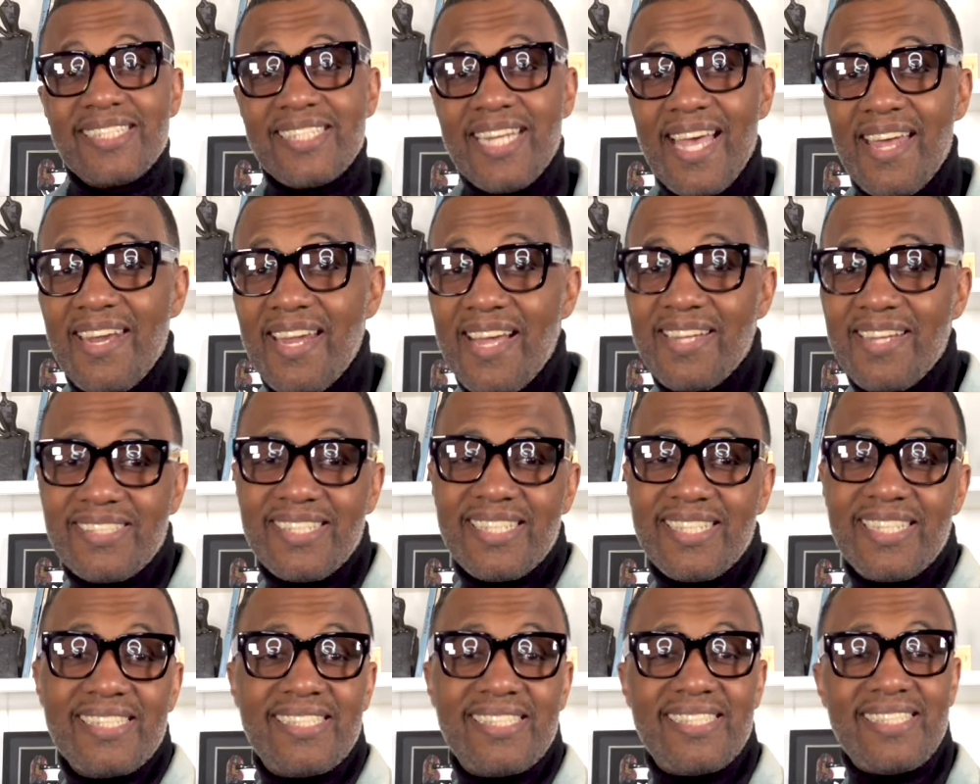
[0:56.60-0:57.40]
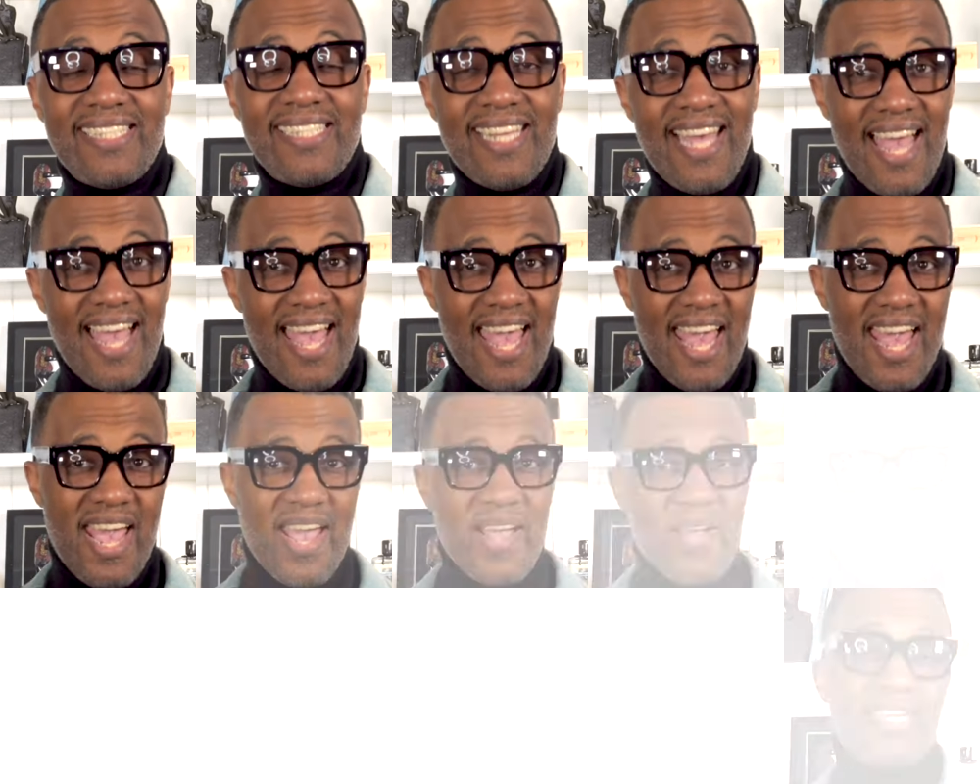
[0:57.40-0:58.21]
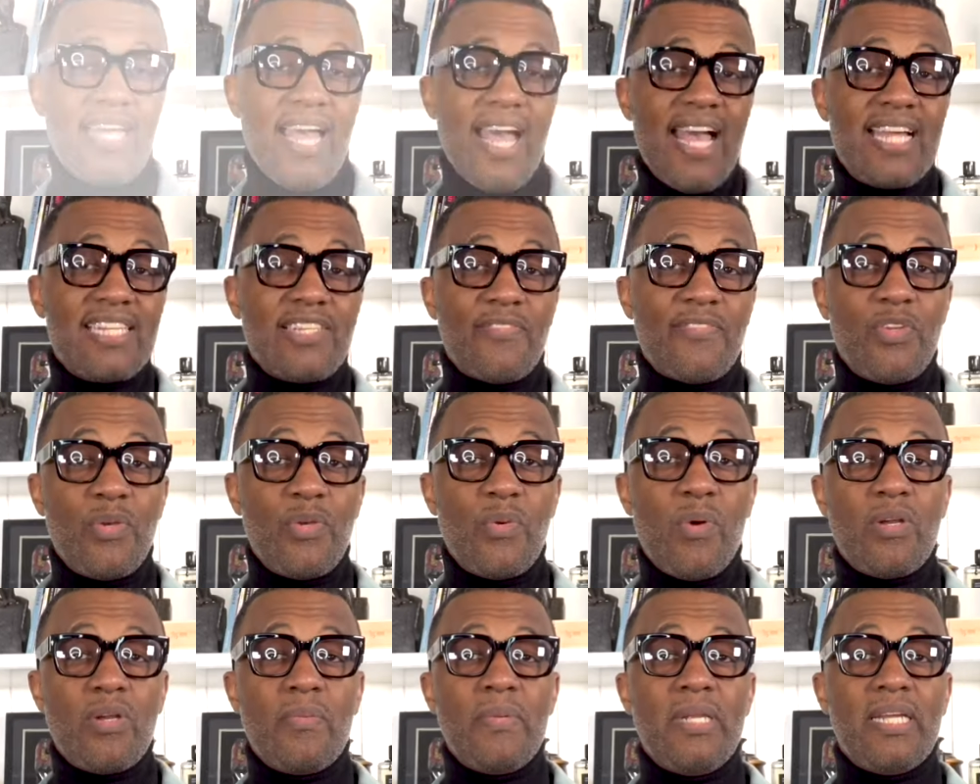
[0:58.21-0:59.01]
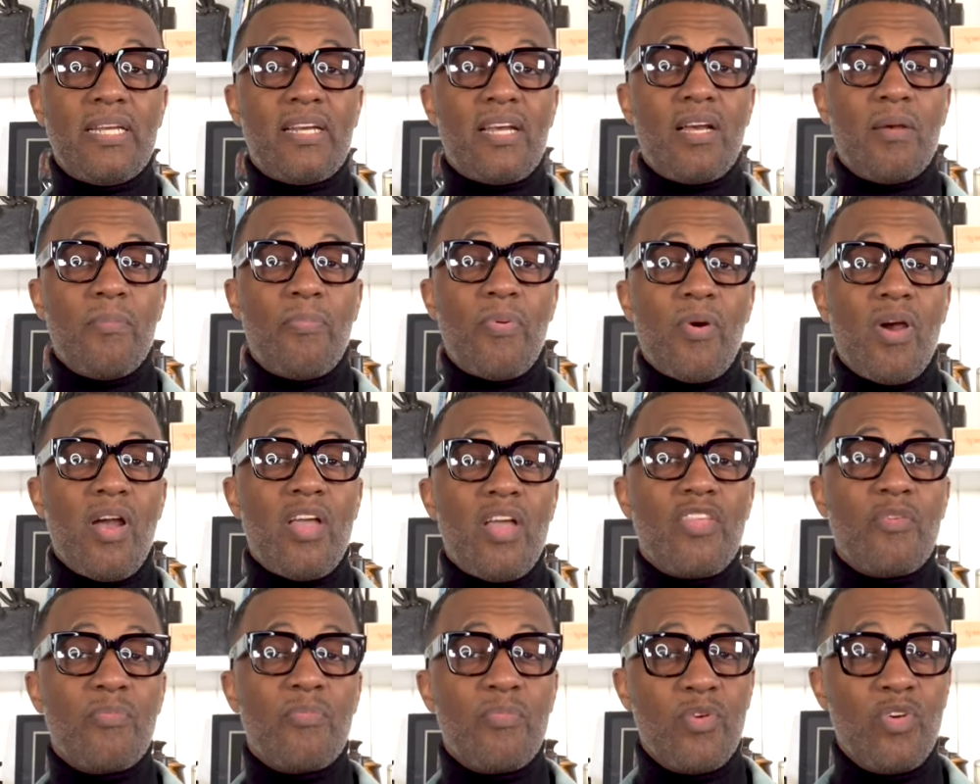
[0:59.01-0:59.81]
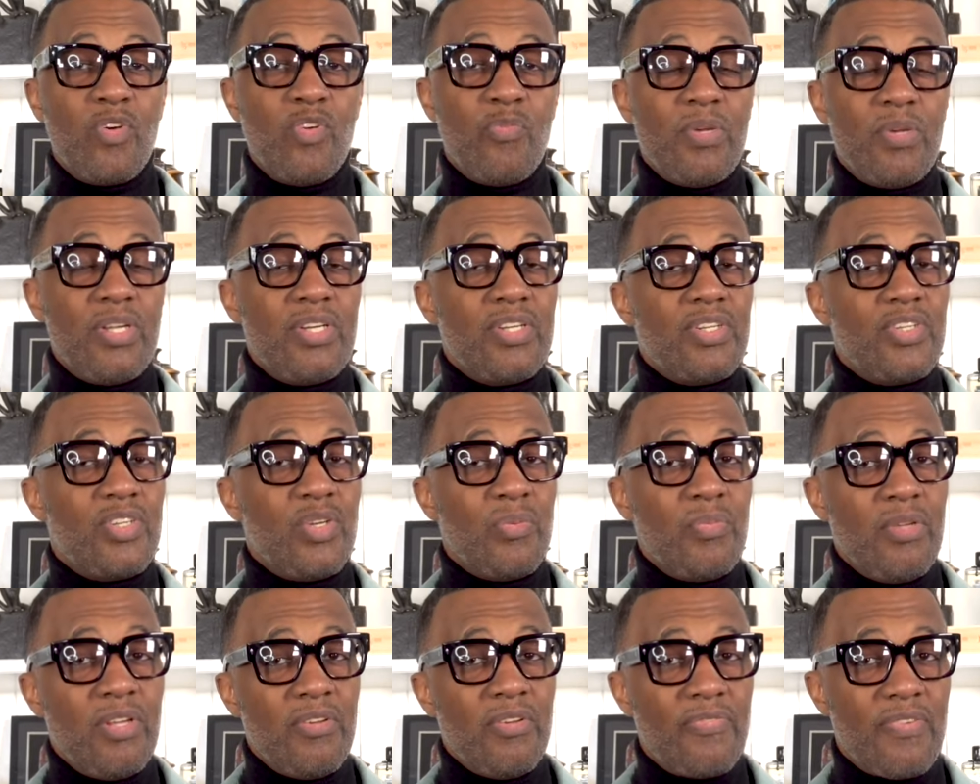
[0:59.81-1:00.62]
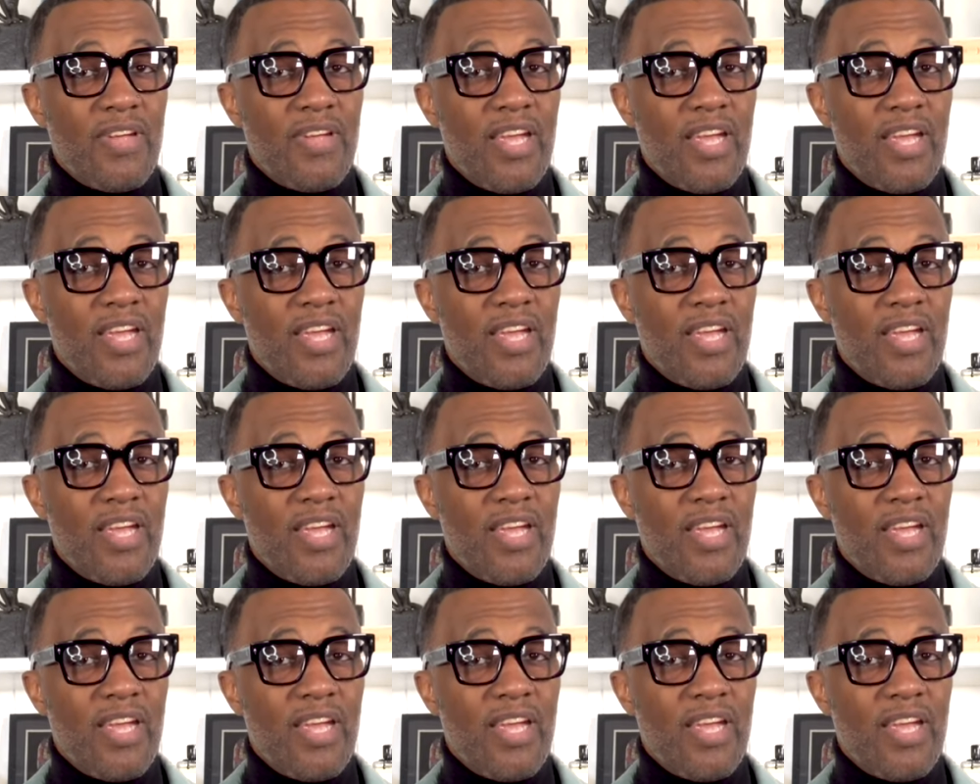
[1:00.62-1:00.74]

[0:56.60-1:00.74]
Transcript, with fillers: Shout out to the CIA. Guys, if you want to become part of the movement, do me a